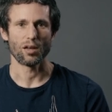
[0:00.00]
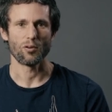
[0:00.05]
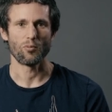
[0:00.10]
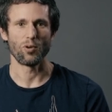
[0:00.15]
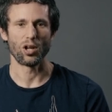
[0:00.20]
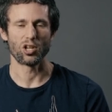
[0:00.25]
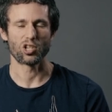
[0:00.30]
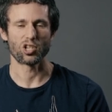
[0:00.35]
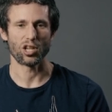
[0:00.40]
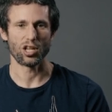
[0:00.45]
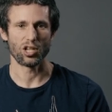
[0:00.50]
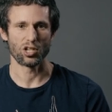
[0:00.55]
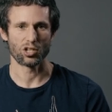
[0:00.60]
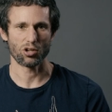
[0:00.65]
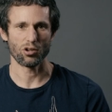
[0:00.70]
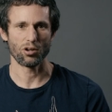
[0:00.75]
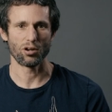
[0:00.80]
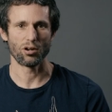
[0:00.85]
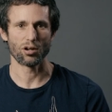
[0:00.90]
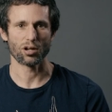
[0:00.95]
which in
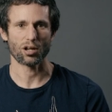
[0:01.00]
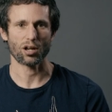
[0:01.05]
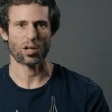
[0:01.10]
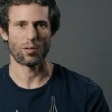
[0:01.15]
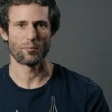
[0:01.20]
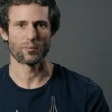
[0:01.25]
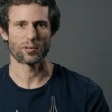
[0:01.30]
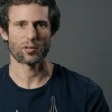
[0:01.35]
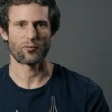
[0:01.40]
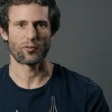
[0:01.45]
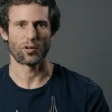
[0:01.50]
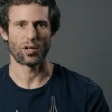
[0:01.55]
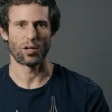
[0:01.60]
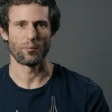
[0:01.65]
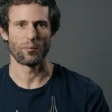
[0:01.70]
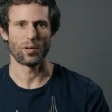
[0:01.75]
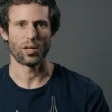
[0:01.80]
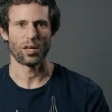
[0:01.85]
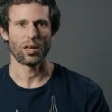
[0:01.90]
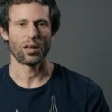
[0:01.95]
turn comes
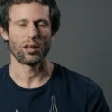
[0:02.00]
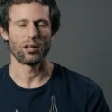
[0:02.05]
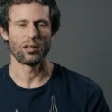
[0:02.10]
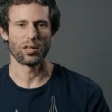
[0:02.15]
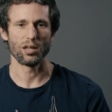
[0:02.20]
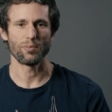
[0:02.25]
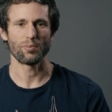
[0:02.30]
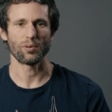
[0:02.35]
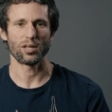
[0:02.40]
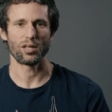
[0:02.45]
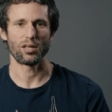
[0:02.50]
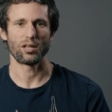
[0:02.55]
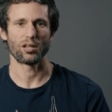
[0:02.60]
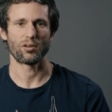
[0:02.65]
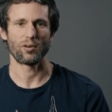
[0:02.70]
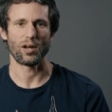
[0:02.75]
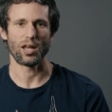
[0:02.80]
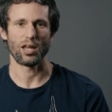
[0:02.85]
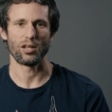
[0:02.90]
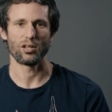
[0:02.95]
from deeply
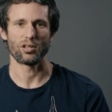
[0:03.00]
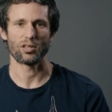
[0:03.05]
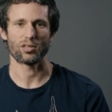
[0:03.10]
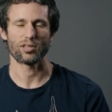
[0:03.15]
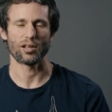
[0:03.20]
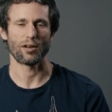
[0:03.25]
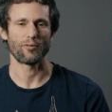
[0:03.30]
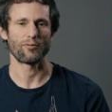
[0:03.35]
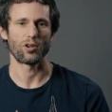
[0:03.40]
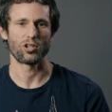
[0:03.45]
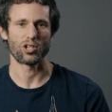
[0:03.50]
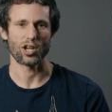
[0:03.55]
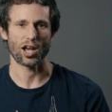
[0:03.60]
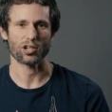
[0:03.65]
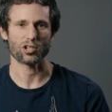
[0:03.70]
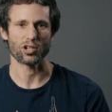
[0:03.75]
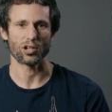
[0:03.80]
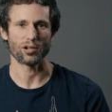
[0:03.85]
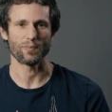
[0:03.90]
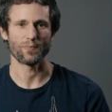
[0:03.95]
ingrained
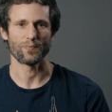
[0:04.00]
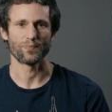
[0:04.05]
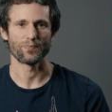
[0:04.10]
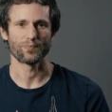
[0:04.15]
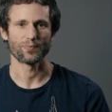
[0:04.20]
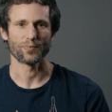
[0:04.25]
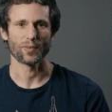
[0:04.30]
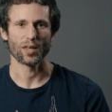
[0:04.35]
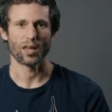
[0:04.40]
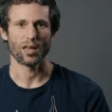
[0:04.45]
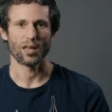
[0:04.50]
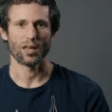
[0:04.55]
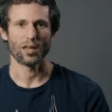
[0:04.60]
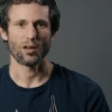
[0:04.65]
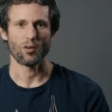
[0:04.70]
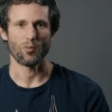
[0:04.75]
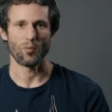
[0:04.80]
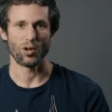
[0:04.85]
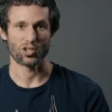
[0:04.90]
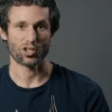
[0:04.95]
self-rejection,
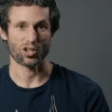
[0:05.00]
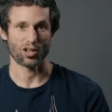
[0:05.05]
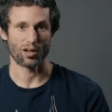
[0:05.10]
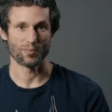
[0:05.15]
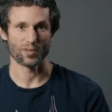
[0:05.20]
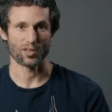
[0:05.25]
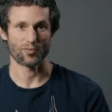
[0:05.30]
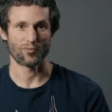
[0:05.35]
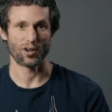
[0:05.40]
which comes